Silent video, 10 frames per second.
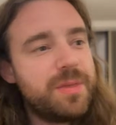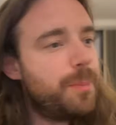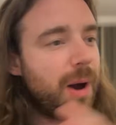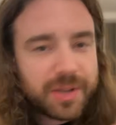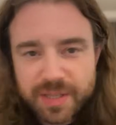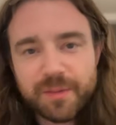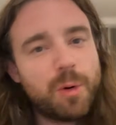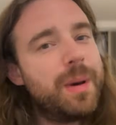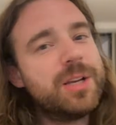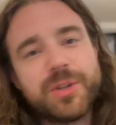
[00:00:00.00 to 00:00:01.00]
the passing
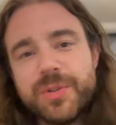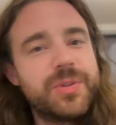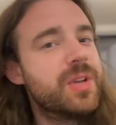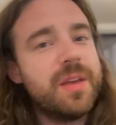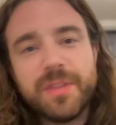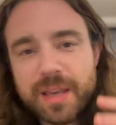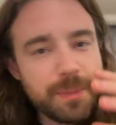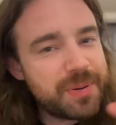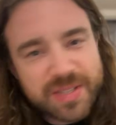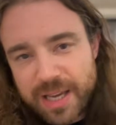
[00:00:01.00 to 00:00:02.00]
formations, the
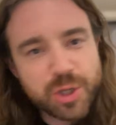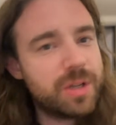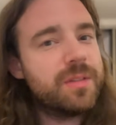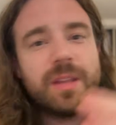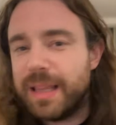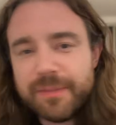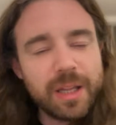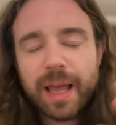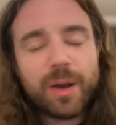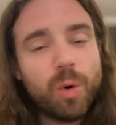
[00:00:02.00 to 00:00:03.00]
possession, the level,
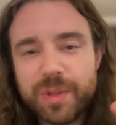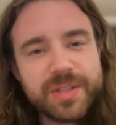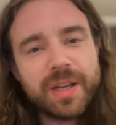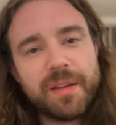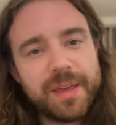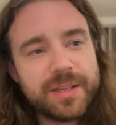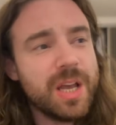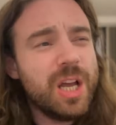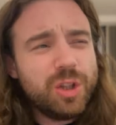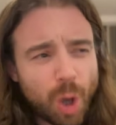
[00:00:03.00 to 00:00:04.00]
like all these kind of things.
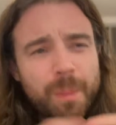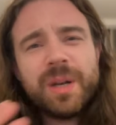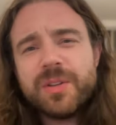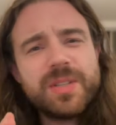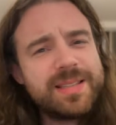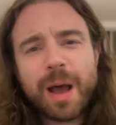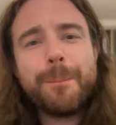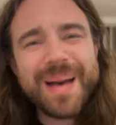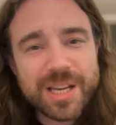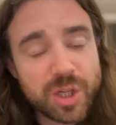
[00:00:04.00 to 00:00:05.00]
Dominance is now
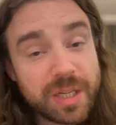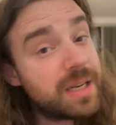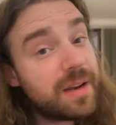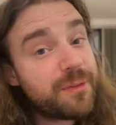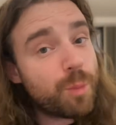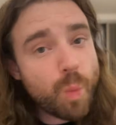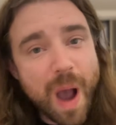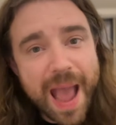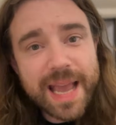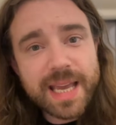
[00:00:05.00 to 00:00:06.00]
measured in a different
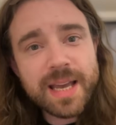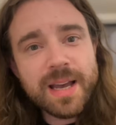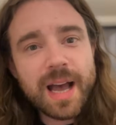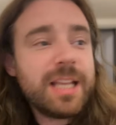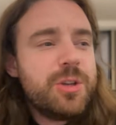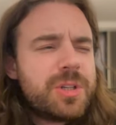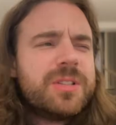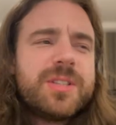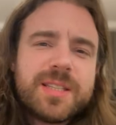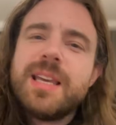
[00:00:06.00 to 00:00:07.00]
way, and you
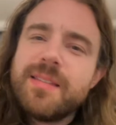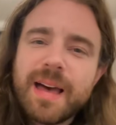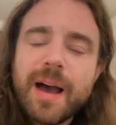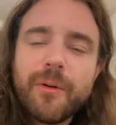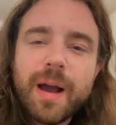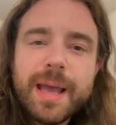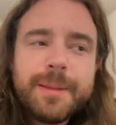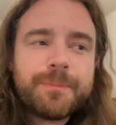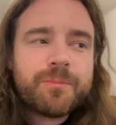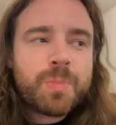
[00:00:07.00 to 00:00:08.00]
can see that,
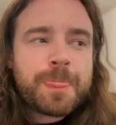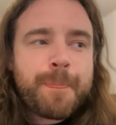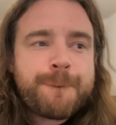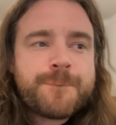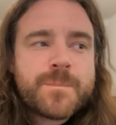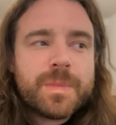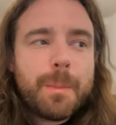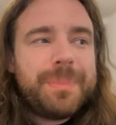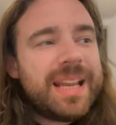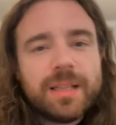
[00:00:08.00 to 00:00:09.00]
right?
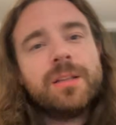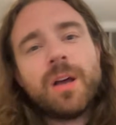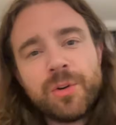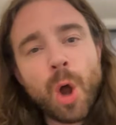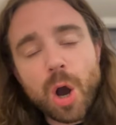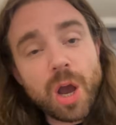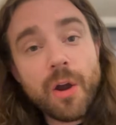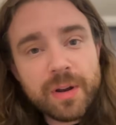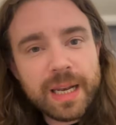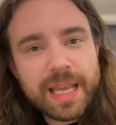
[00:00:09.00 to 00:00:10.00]
But England are not
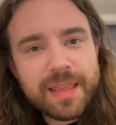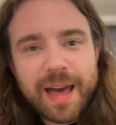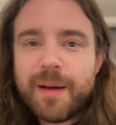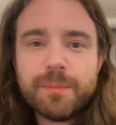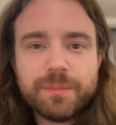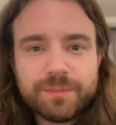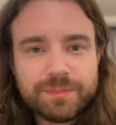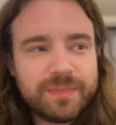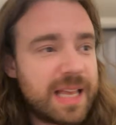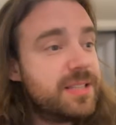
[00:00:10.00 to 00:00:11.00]
currently that
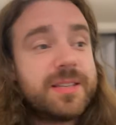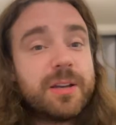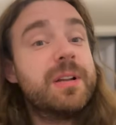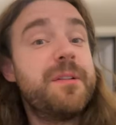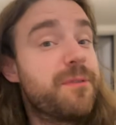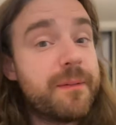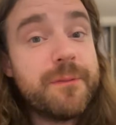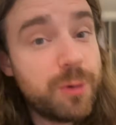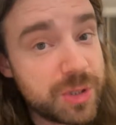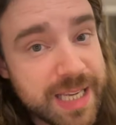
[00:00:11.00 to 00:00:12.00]
necessarily front
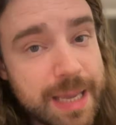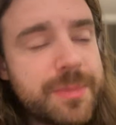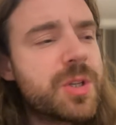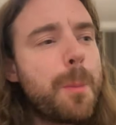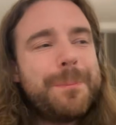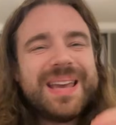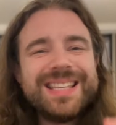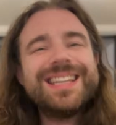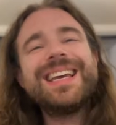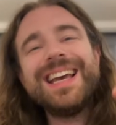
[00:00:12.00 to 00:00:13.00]
foot team. So
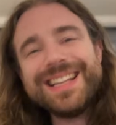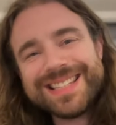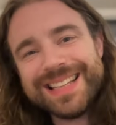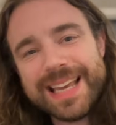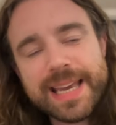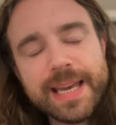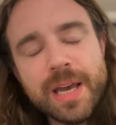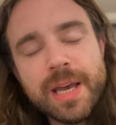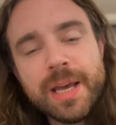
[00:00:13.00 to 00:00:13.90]
beating Italy